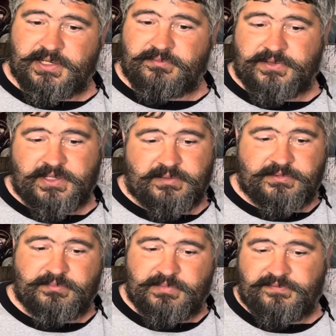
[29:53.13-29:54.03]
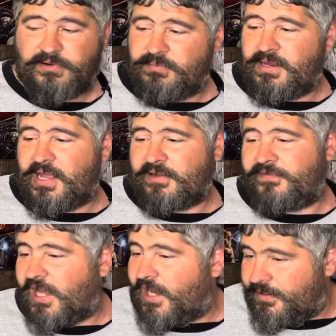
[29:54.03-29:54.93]
with him, it'd be like
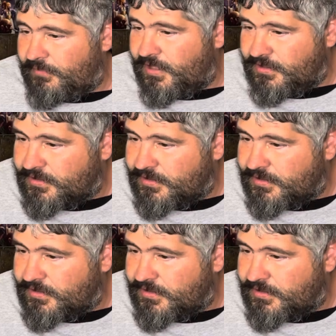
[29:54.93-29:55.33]
flying, basically.